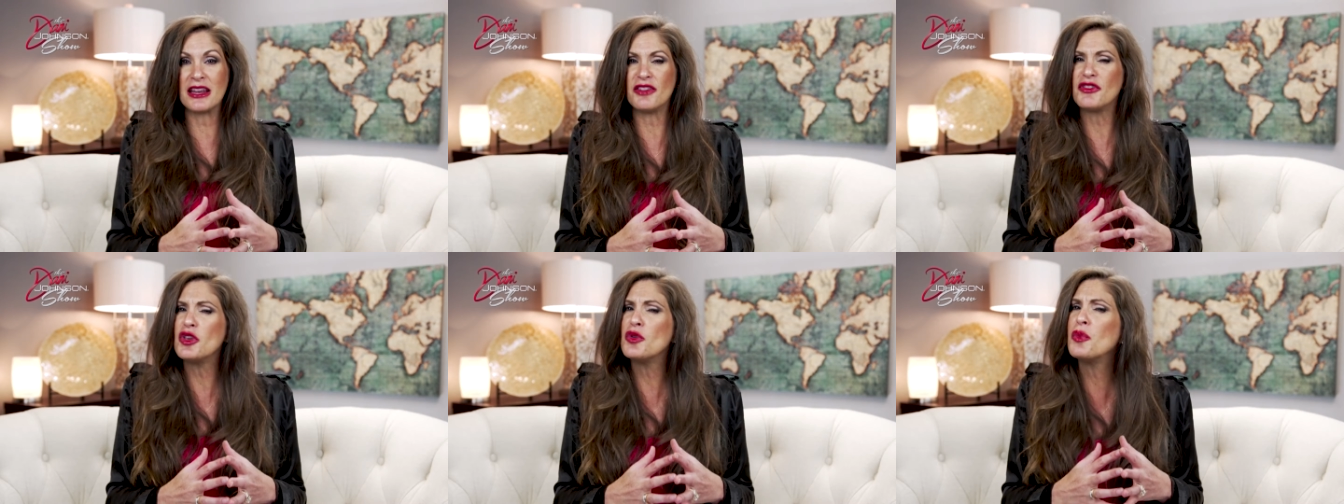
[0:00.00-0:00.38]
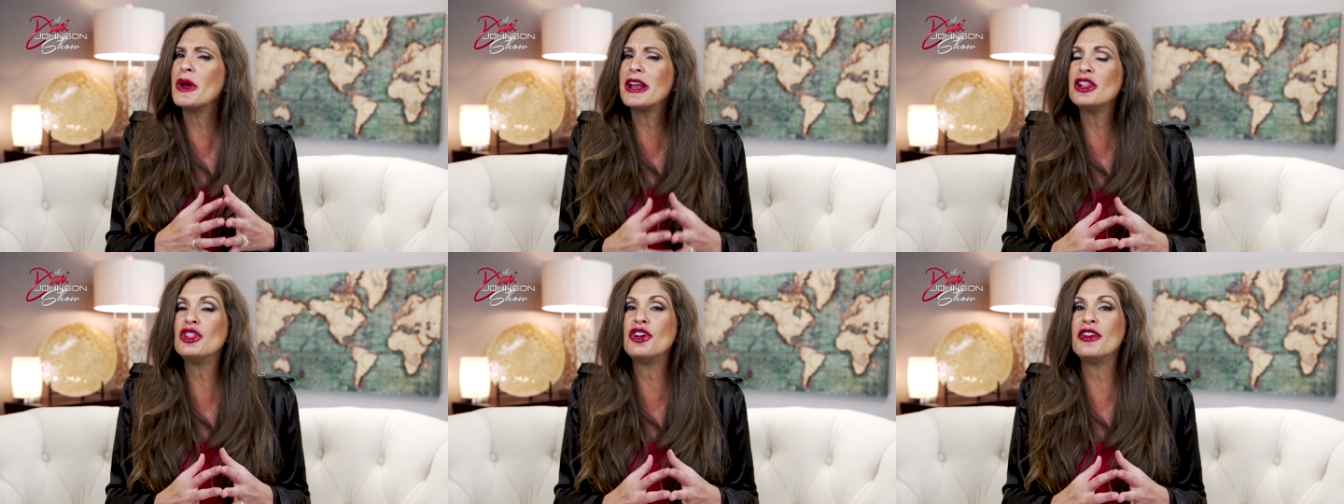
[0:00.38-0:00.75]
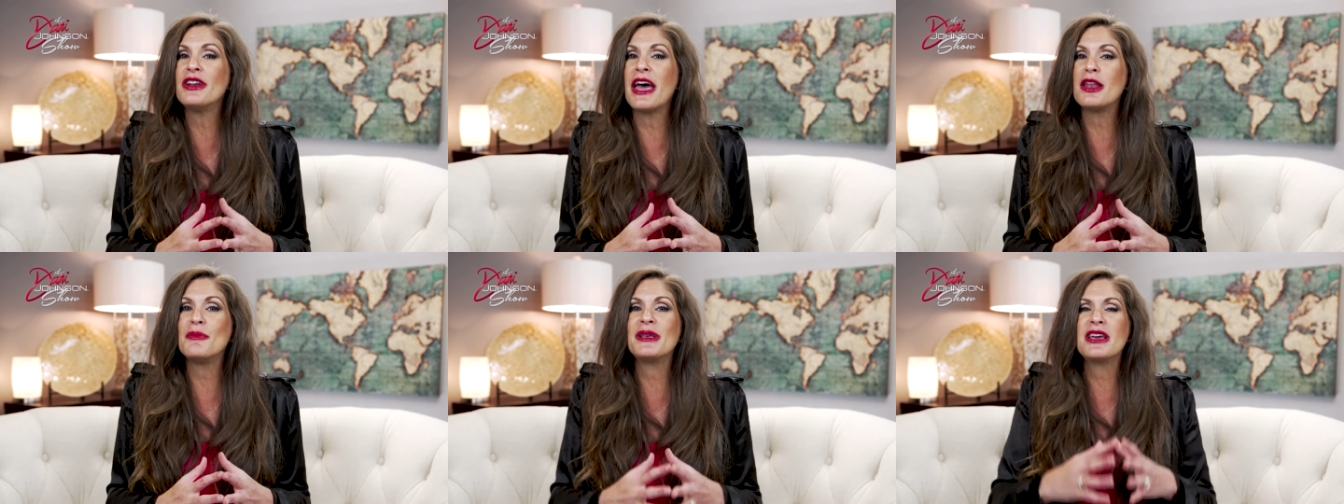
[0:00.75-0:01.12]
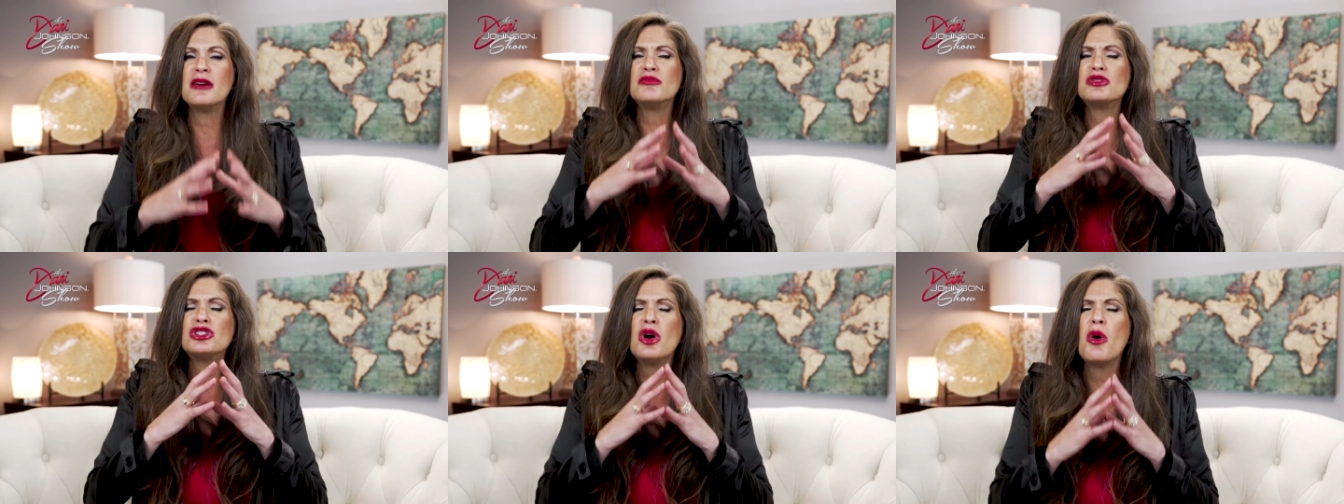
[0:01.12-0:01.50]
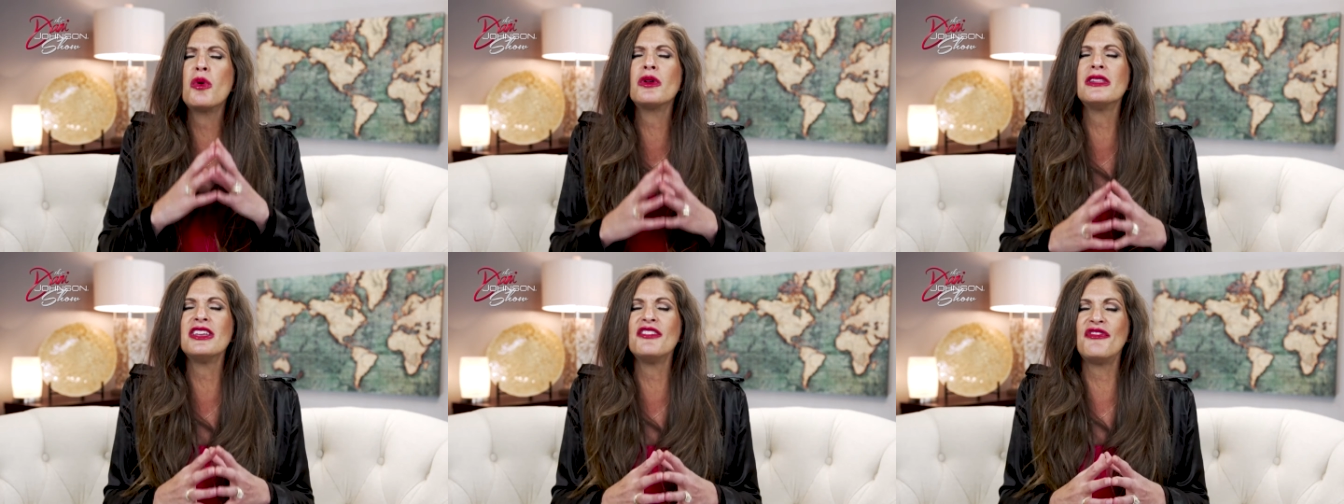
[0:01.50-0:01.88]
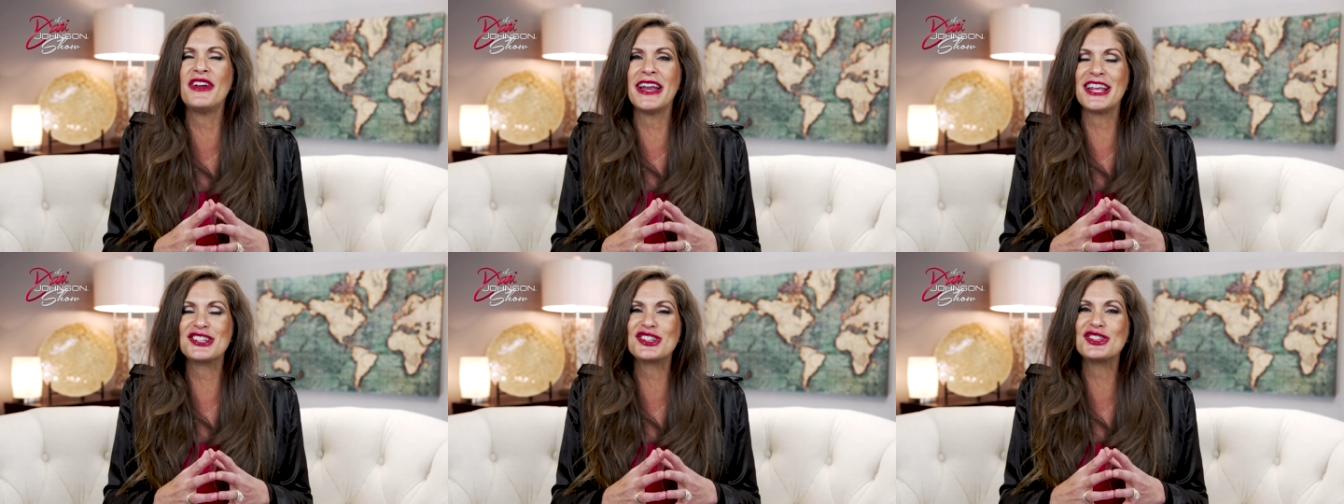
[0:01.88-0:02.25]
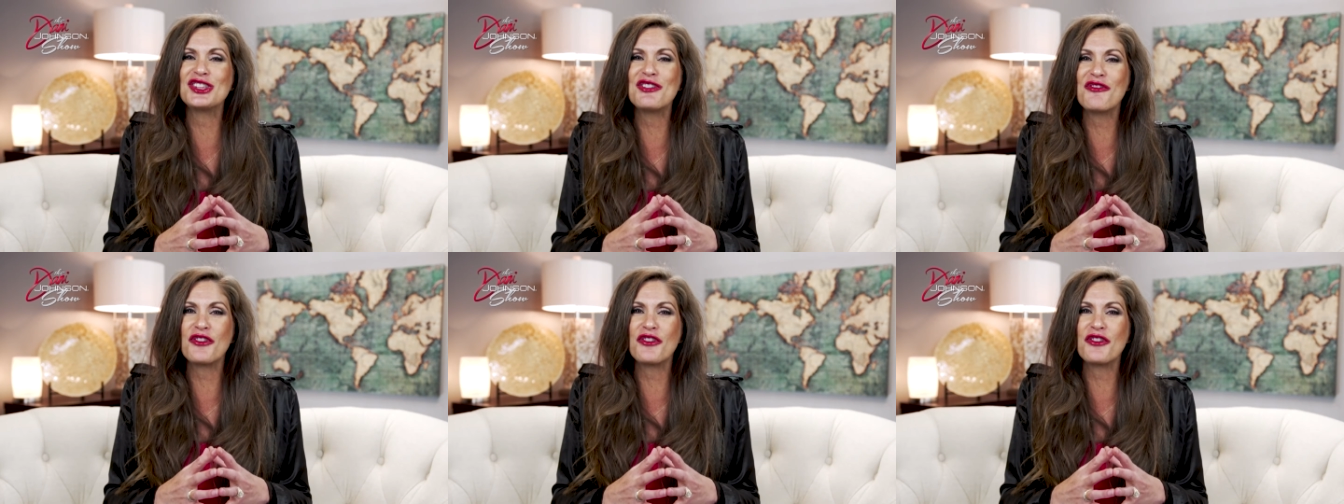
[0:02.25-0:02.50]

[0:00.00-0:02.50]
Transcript: And if you want to learn how to become totally financially